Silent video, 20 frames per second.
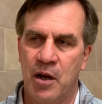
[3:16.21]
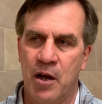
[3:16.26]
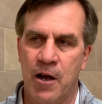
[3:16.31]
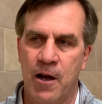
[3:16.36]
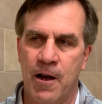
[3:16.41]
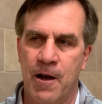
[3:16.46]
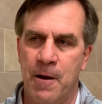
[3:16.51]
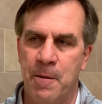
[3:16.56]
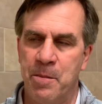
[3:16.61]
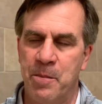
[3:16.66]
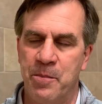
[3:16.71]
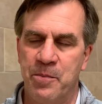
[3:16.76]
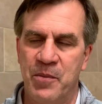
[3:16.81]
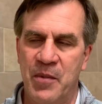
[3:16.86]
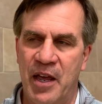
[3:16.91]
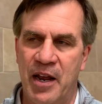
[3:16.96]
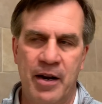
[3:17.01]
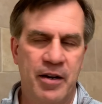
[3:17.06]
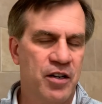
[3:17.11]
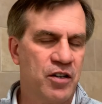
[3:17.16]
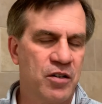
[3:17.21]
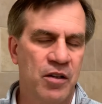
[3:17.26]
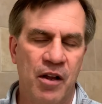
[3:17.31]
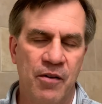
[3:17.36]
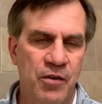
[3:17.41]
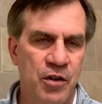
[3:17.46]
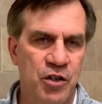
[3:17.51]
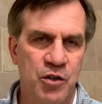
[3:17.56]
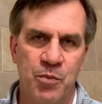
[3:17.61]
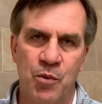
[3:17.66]
And I just
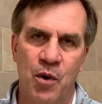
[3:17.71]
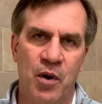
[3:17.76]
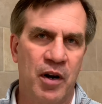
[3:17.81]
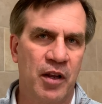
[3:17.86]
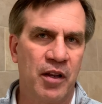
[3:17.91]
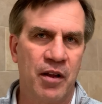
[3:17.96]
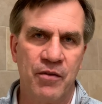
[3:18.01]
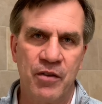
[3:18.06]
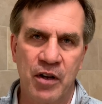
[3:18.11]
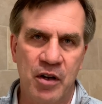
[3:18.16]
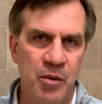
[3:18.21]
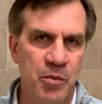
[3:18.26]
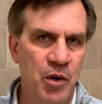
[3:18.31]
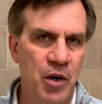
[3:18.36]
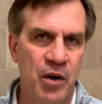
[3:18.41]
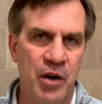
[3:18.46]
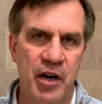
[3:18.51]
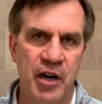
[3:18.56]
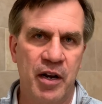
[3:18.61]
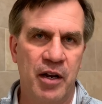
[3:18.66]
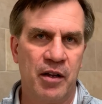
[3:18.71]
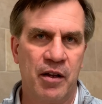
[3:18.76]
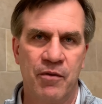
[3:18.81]
love the sport. I love the community.